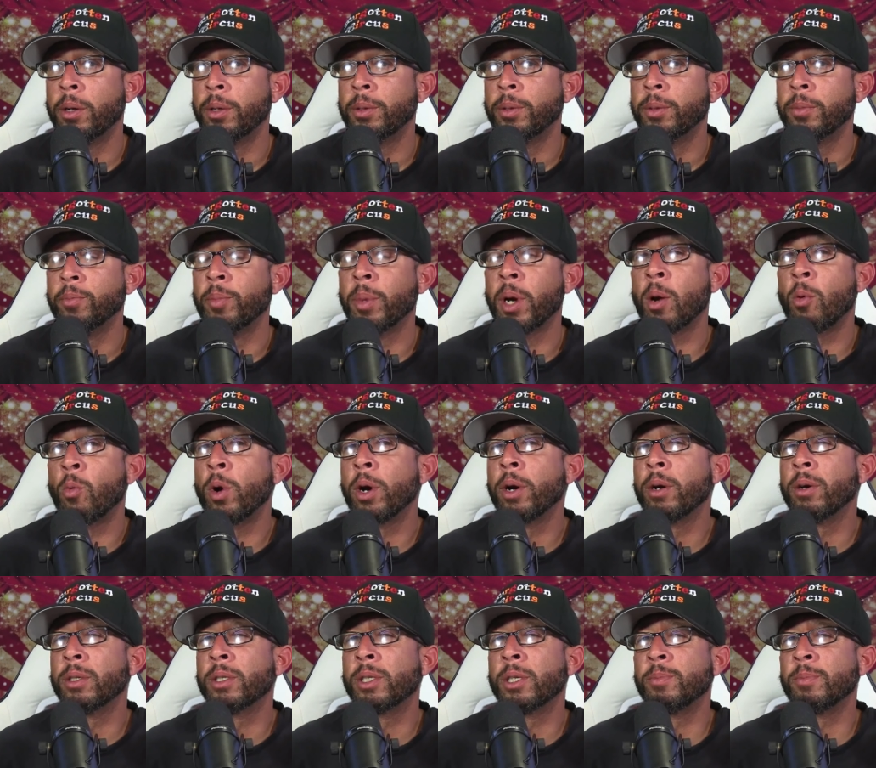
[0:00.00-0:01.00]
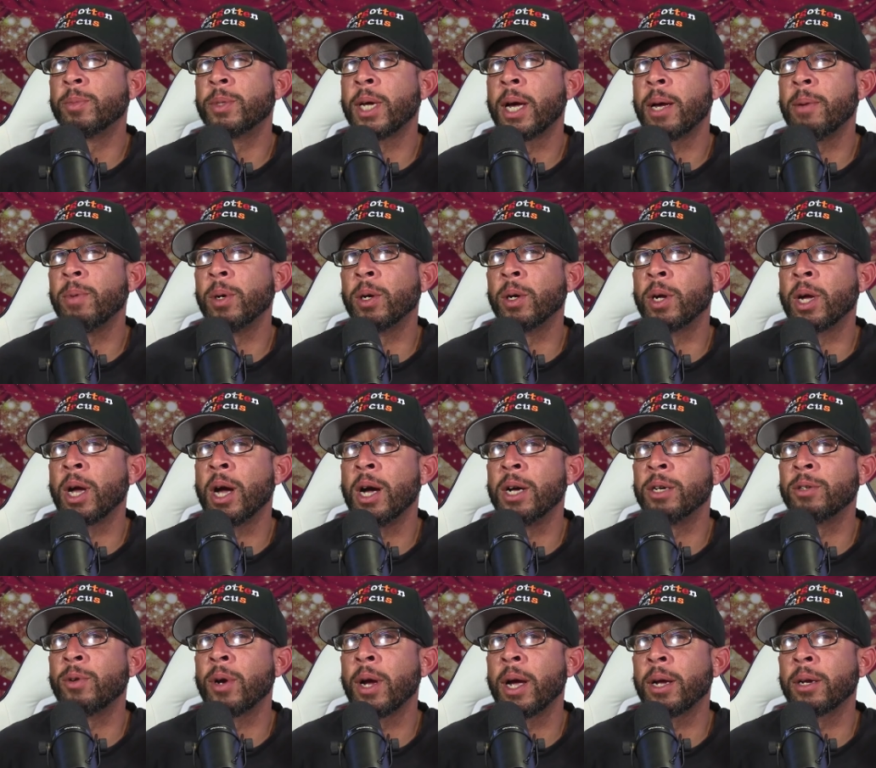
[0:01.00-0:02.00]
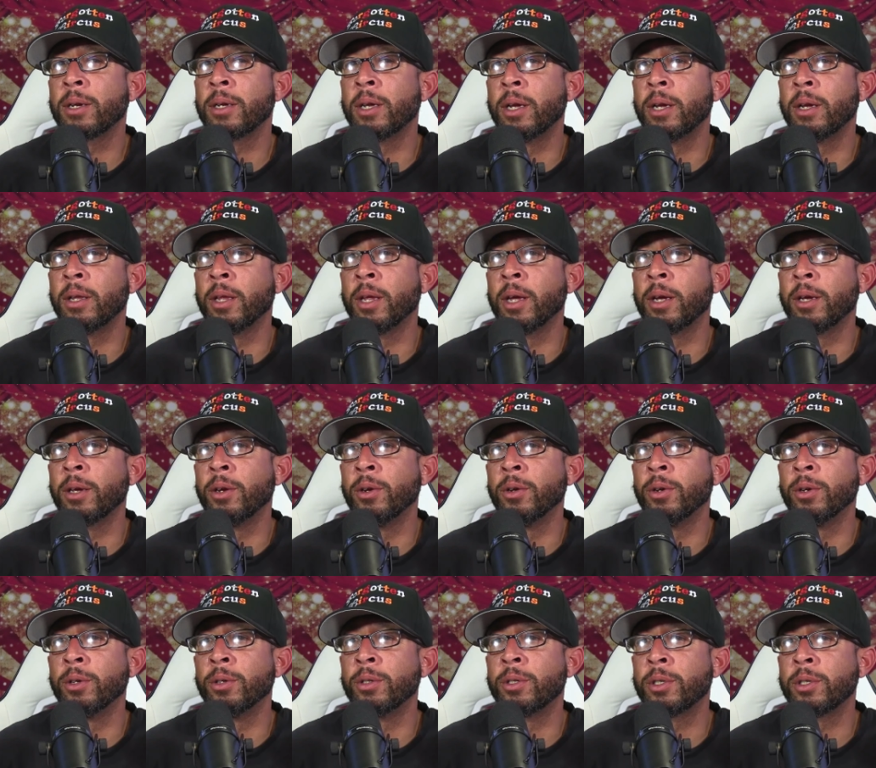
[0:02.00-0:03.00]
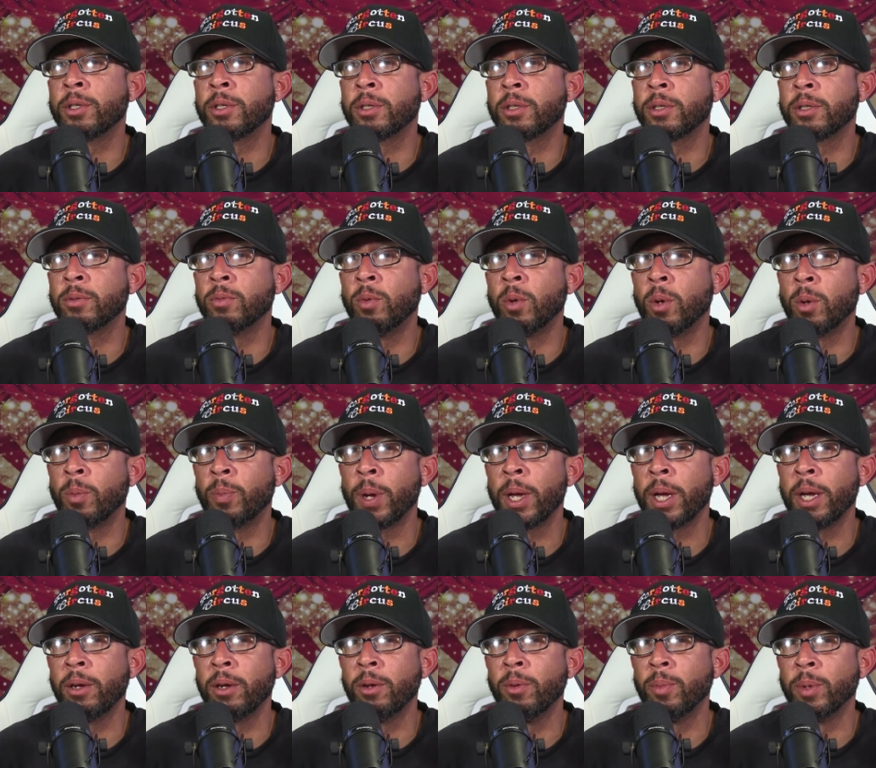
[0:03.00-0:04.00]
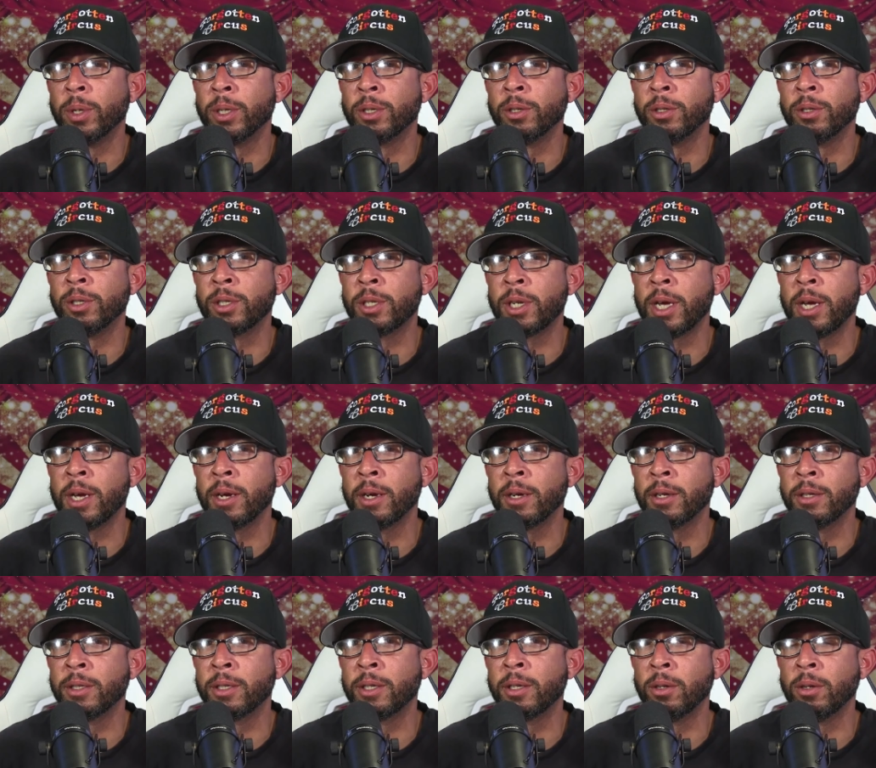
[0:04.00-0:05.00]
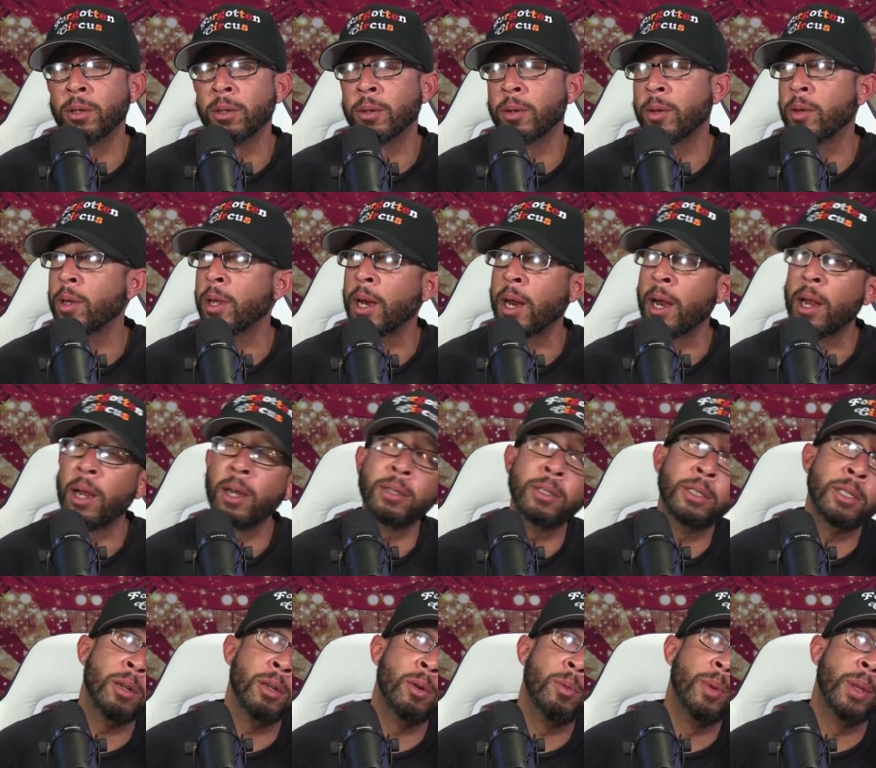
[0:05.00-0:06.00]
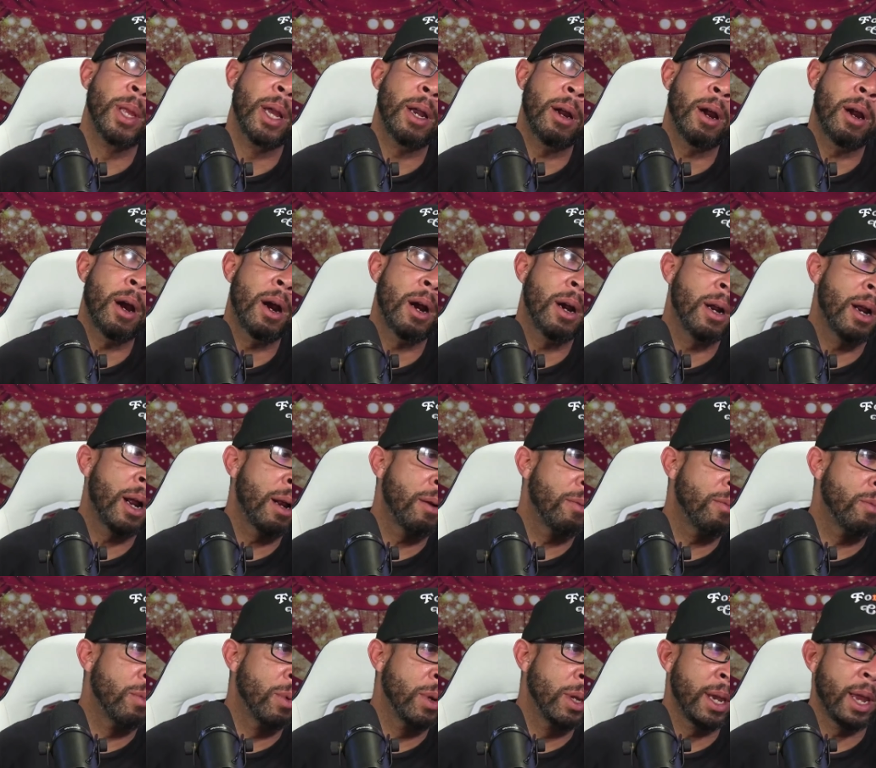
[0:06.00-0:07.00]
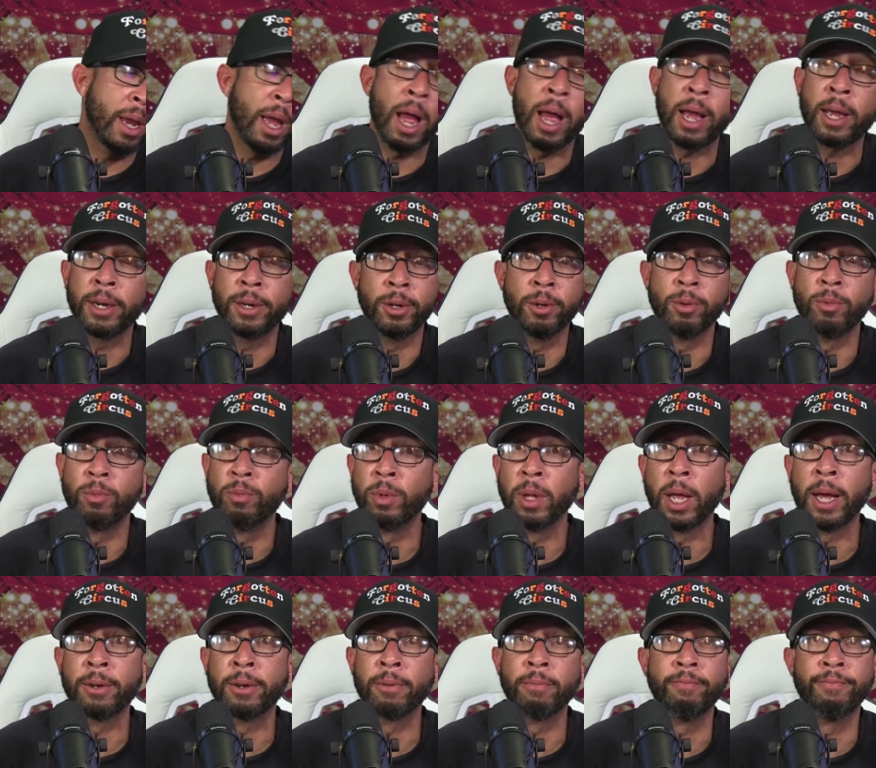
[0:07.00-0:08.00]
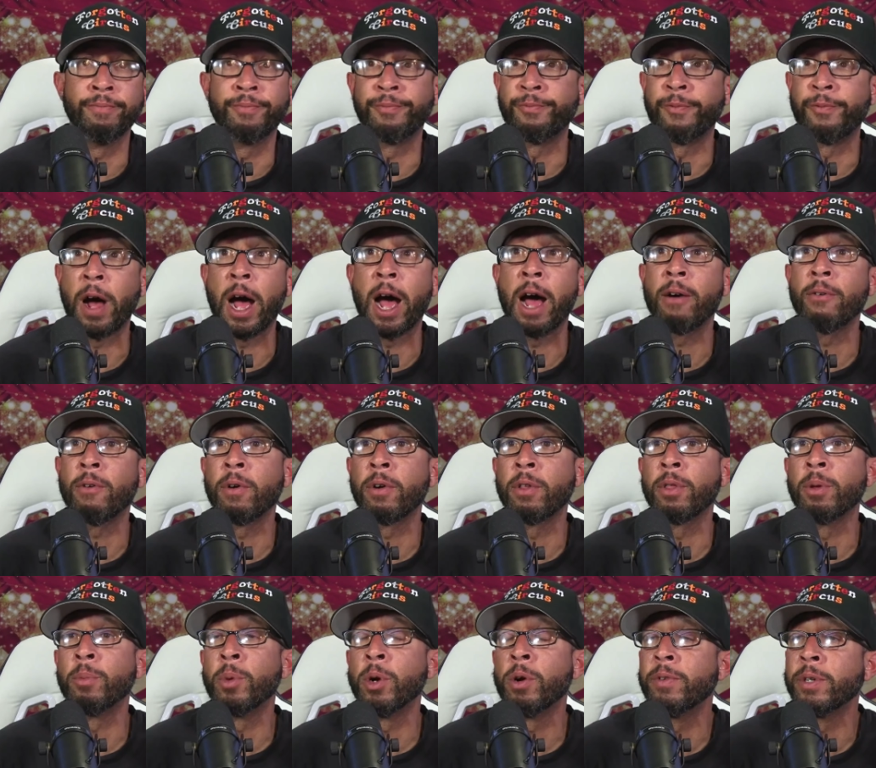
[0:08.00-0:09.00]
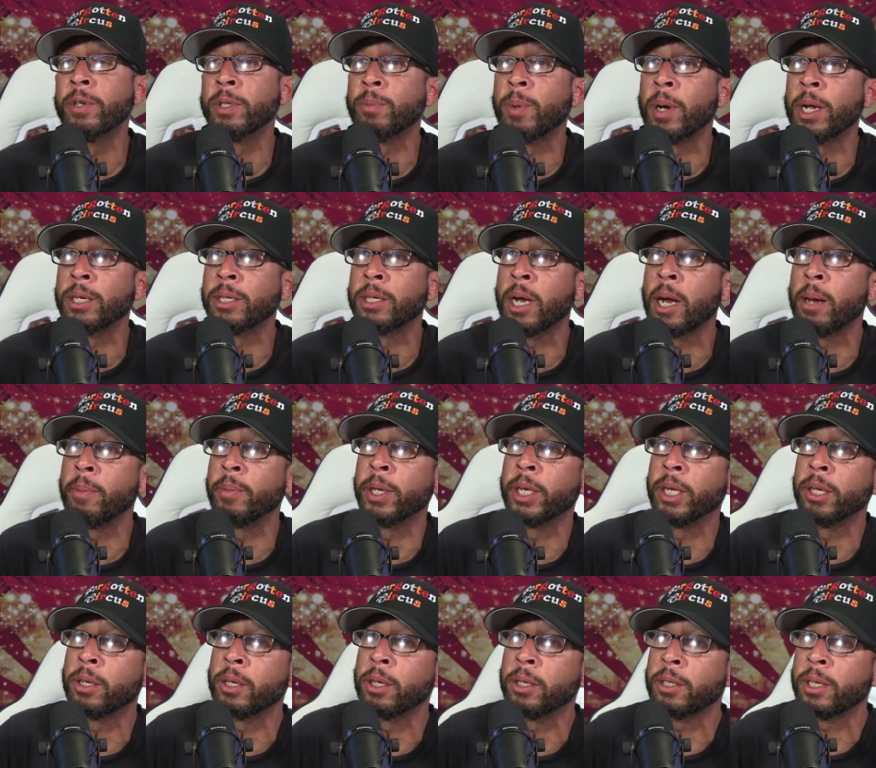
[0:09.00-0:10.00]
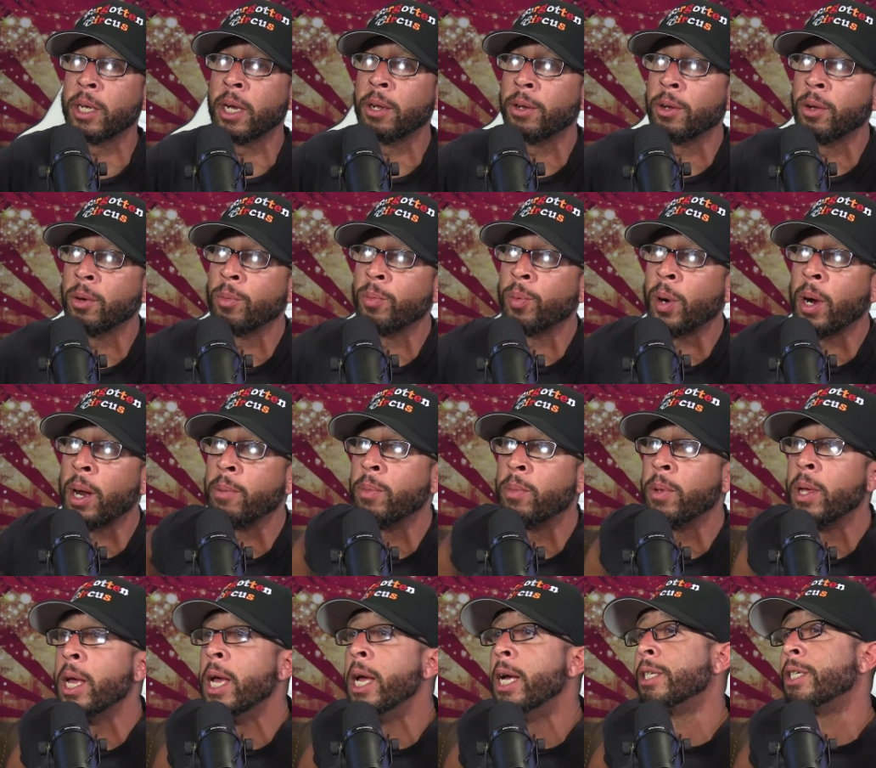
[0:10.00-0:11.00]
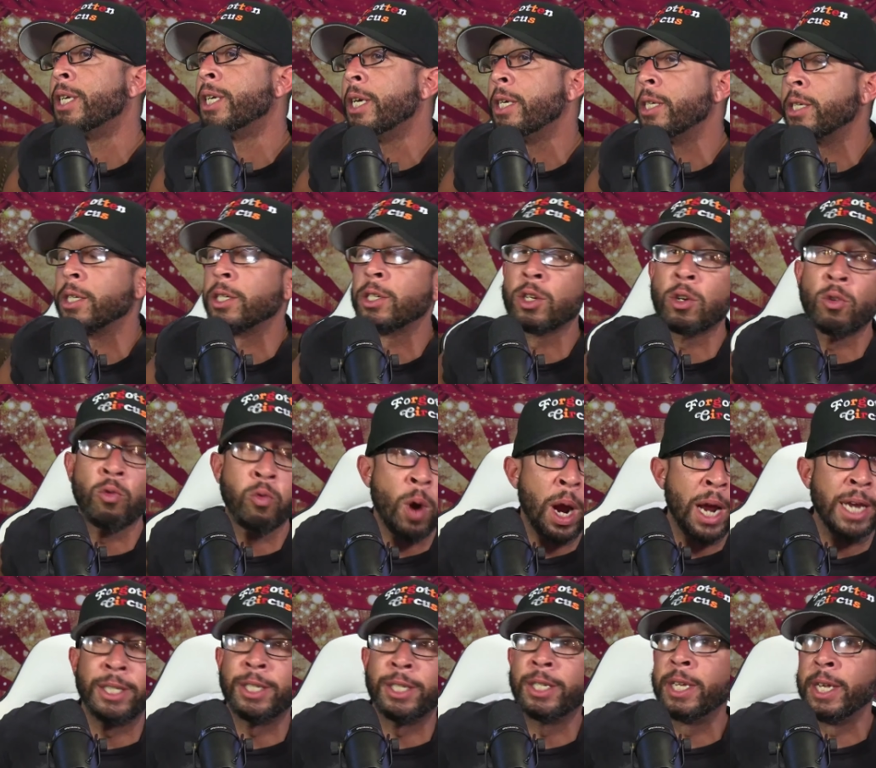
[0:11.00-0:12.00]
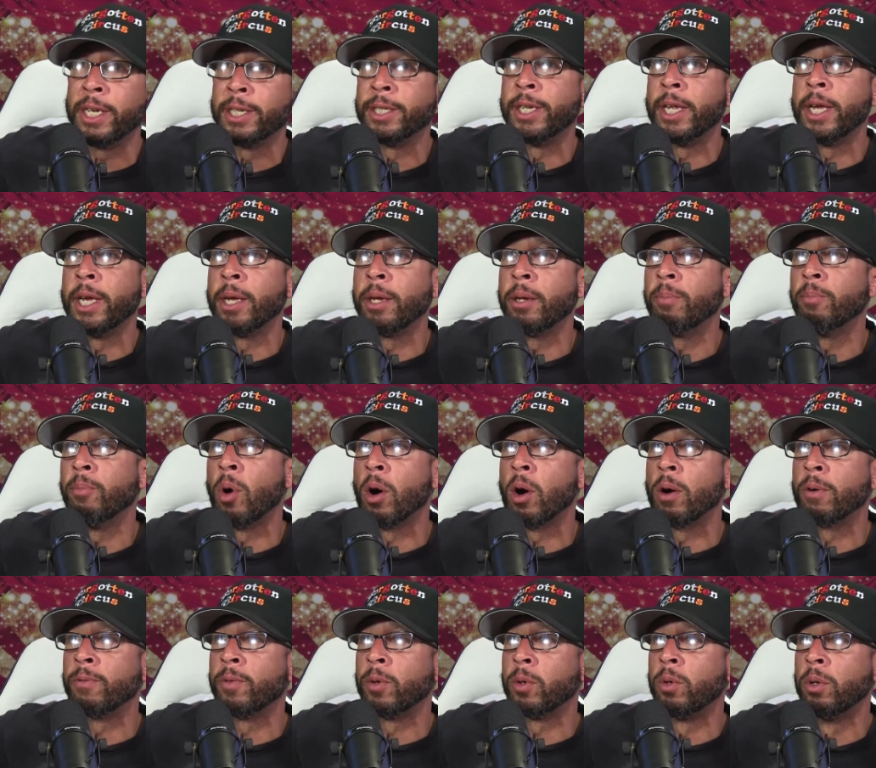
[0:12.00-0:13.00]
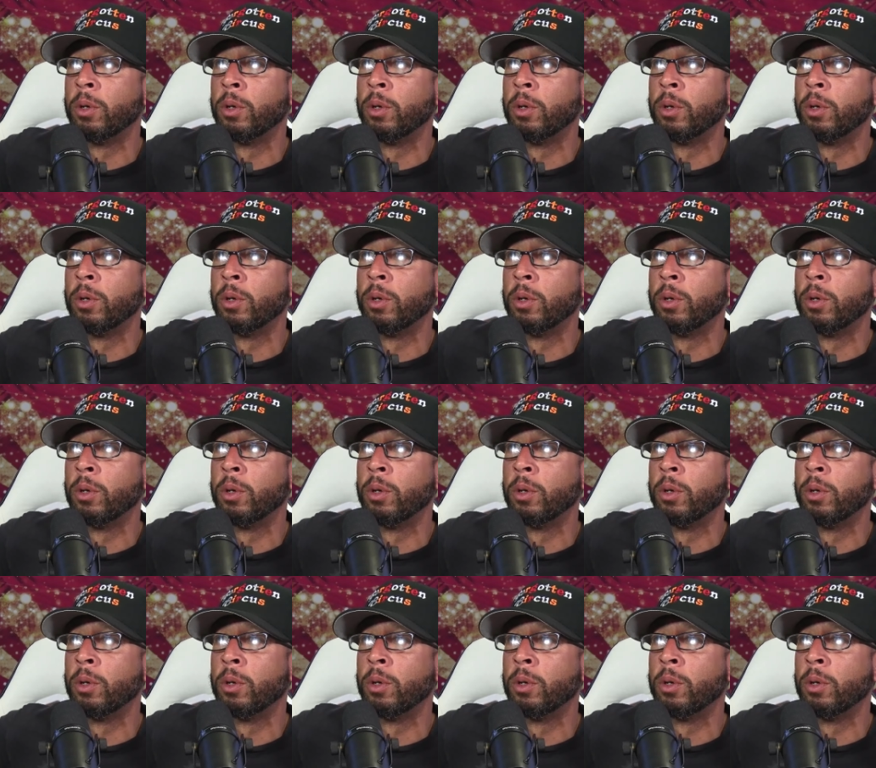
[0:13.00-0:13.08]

But I wonder some type of contract that like yours we'll pay you, but you're staying until. And I'd still be like, all right, I really, I can do like five other movies by the time you get this out. No problem. Jesus Christ, Disney, Marvel.